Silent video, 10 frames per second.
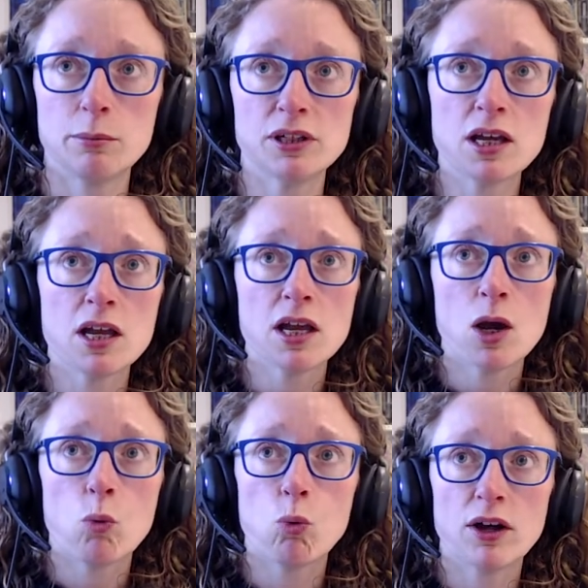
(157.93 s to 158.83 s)
And
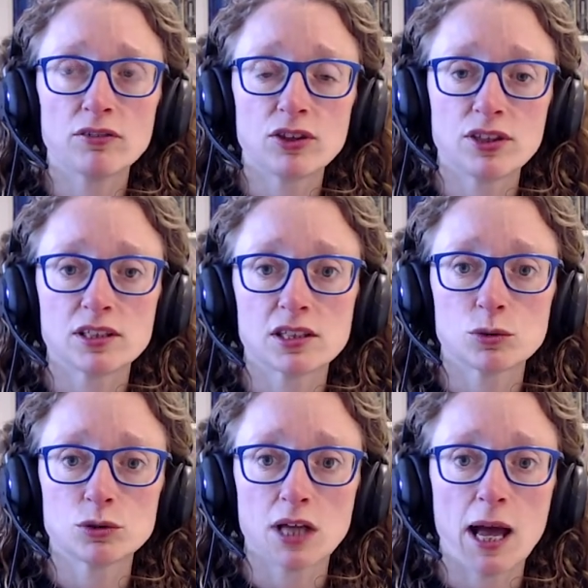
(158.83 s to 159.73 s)
one of the things that's
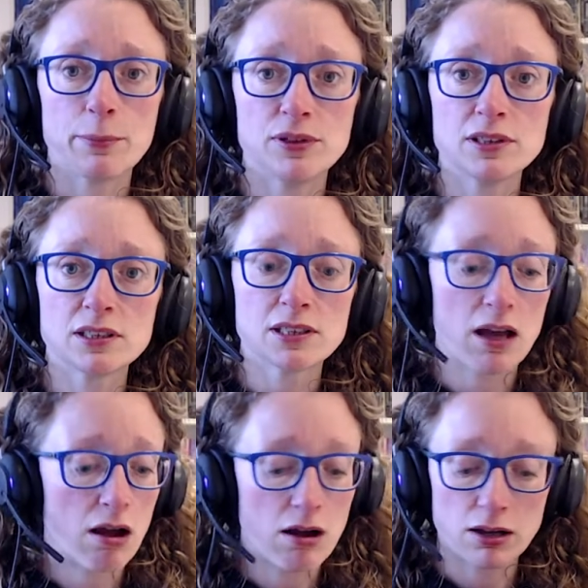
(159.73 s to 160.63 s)
also happened is that
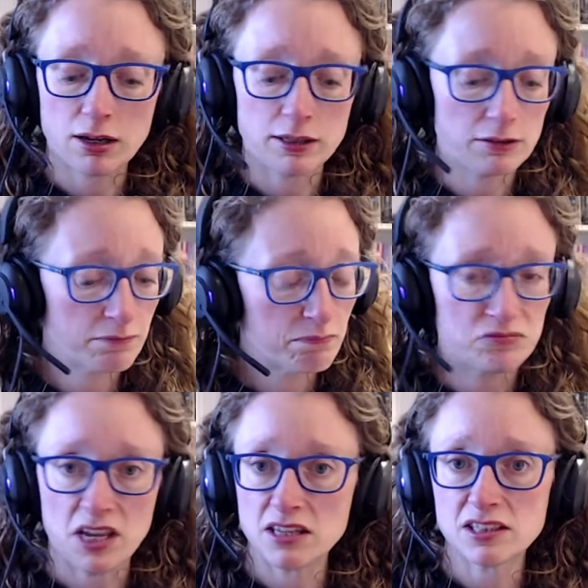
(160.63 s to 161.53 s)
our kind of
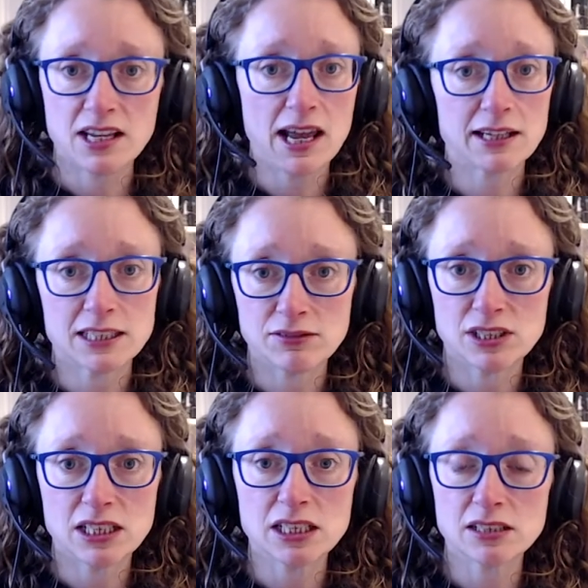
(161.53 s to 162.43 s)
day to day
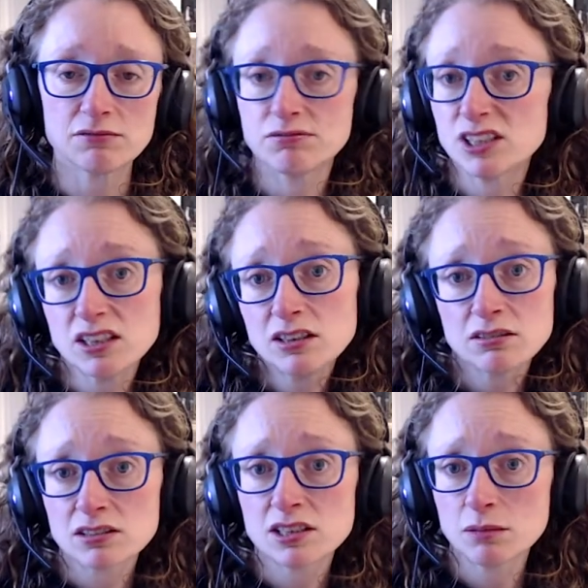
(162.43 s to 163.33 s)
activities have
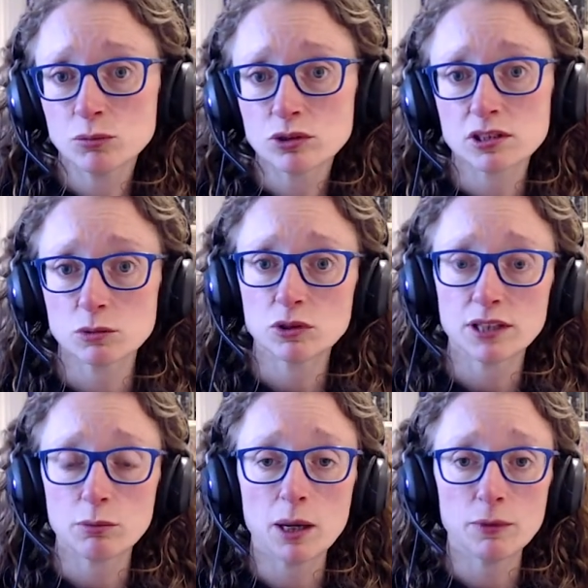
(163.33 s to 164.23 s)
returned somewhat to what
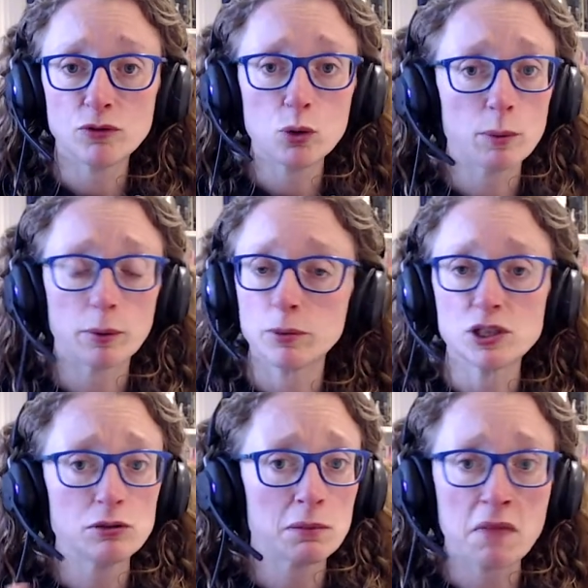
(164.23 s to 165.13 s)
they were before. We're probably
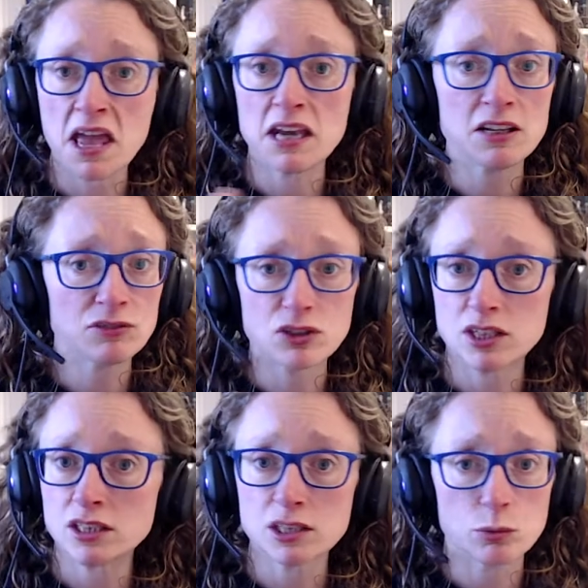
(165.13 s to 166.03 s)
doing many of the
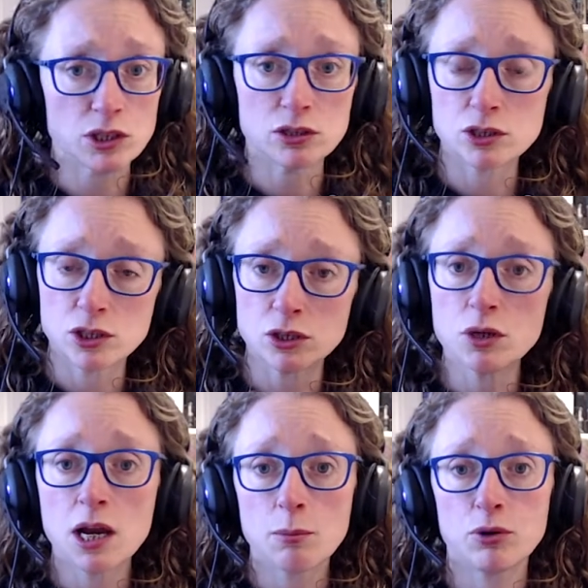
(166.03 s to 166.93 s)
things that we used to do
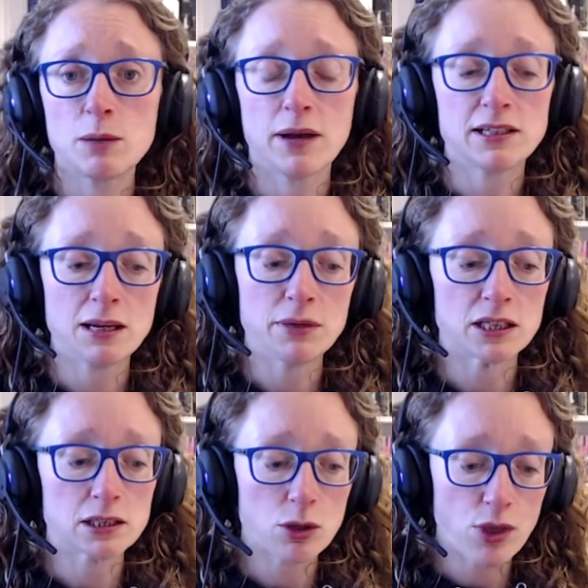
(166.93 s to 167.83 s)
pre
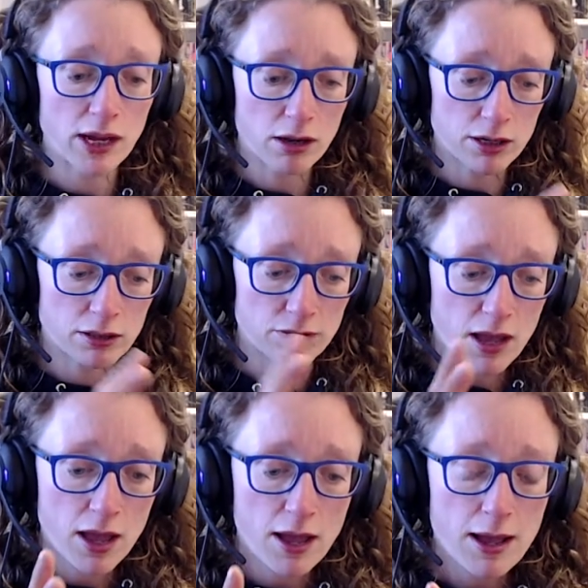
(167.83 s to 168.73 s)
pandemic. So that kind of
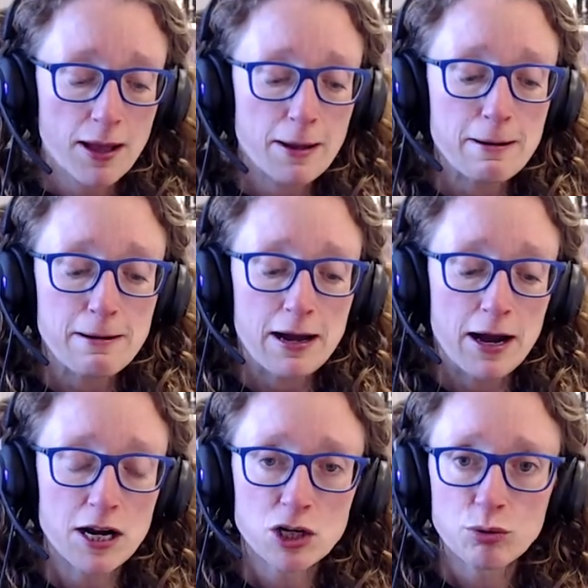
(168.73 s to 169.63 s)

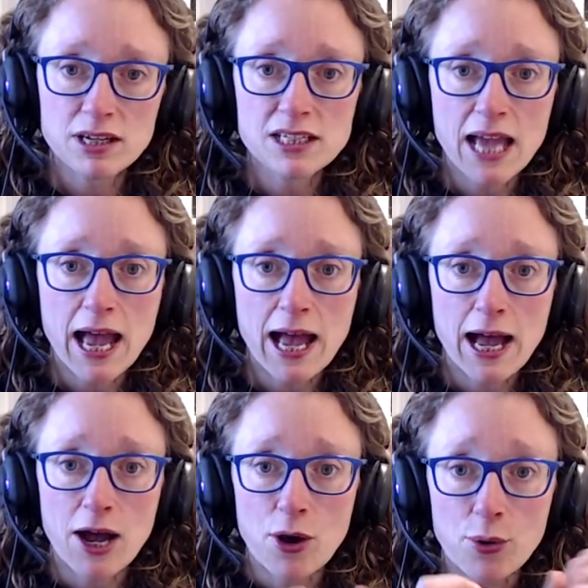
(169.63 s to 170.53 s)
hunkering
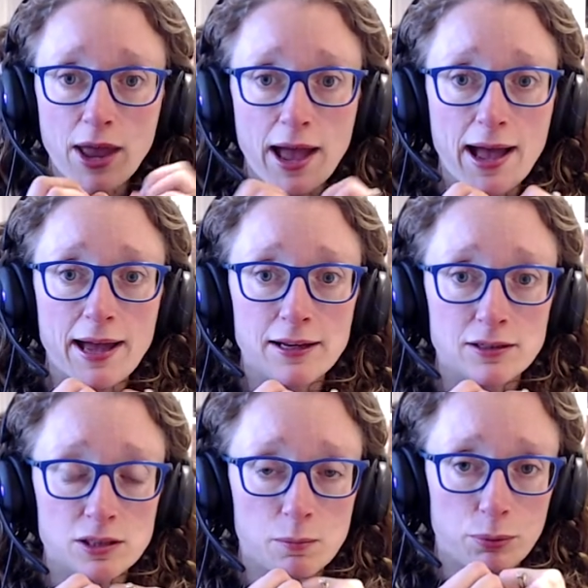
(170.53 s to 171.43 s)
down
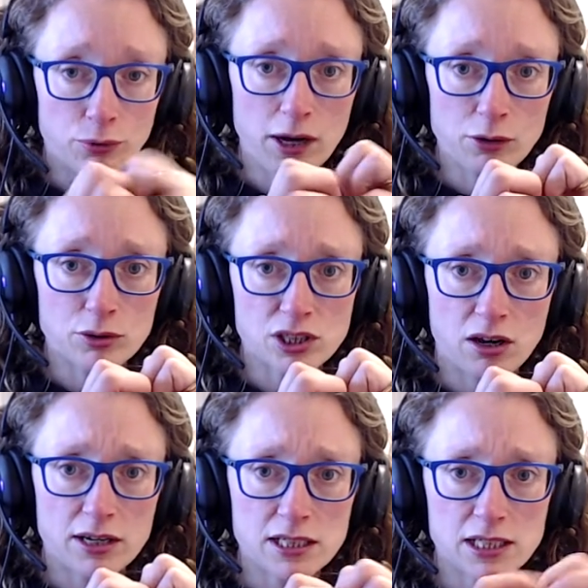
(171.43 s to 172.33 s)
and
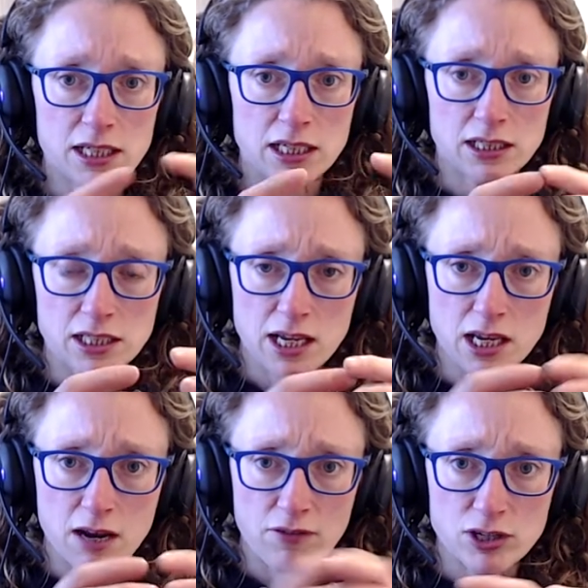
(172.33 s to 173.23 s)
prioritizing and
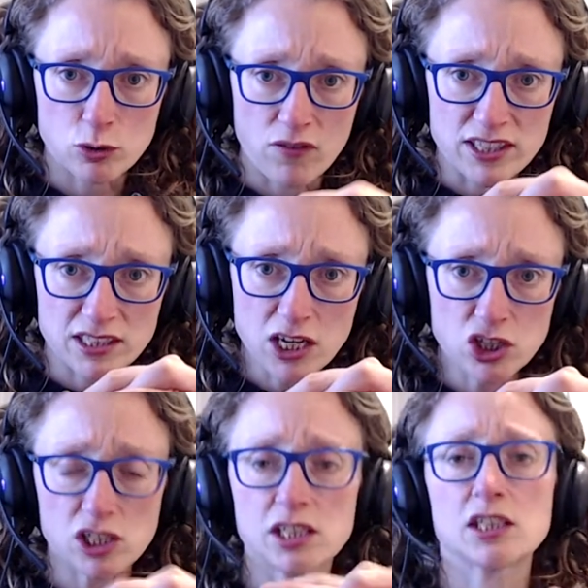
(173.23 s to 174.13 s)
taking a very sort of
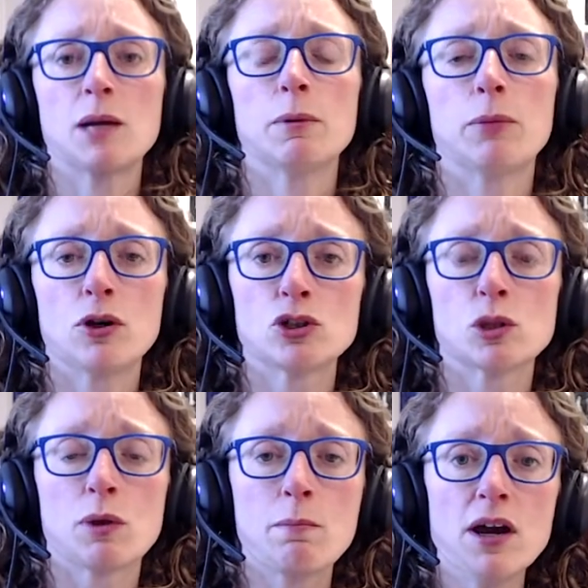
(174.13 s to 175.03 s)
essentialist type approach that
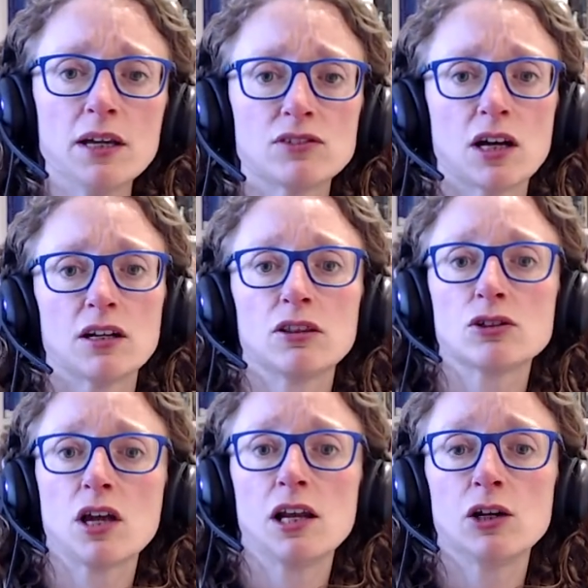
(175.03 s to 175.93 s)
we might have done in those
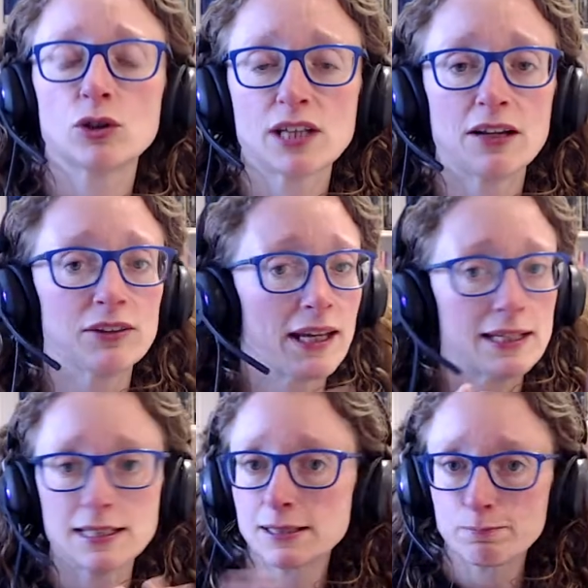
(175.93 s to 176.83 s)
early lockdown
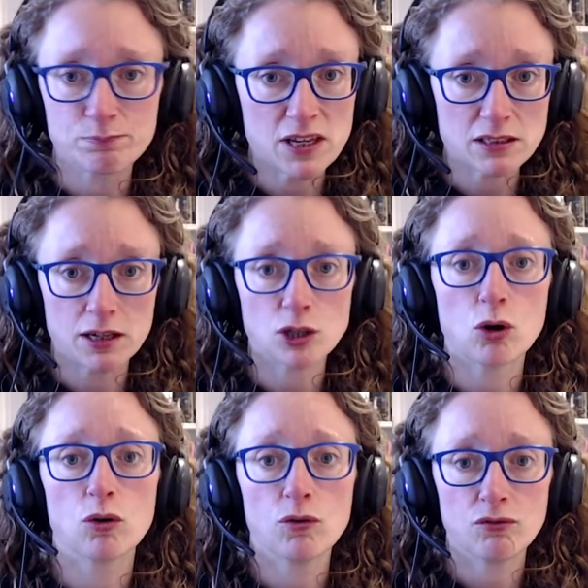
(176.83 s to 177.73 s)
days is, is kind of
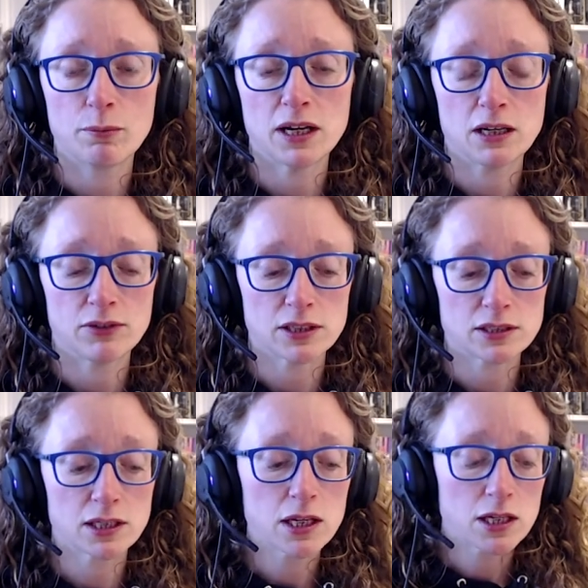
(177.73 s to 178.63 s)
gone for many of us.